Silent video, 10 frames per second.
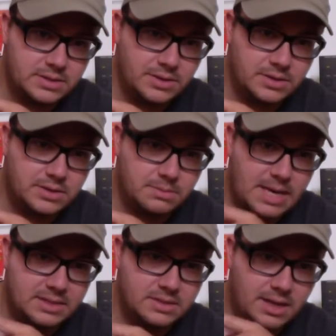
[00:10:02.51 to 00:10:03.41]
and this is
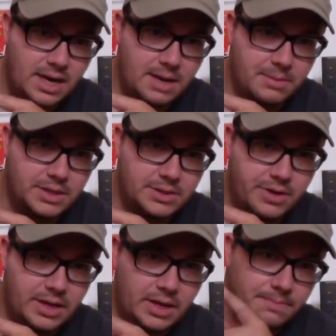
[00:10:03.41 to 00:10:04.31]
Max and K by
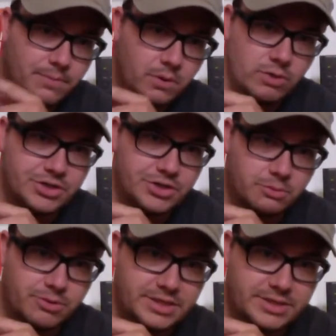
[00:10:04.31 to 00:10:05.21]
Tricky, original
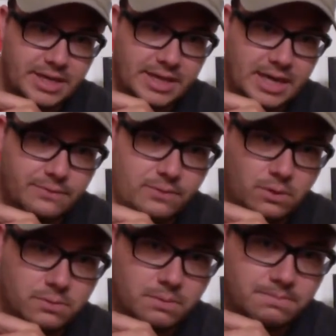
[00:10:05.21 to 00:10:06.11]
pressing and
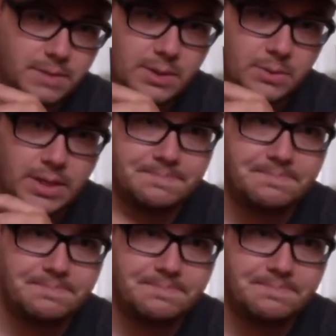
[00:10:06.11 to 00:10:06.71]
gatefold, by the way,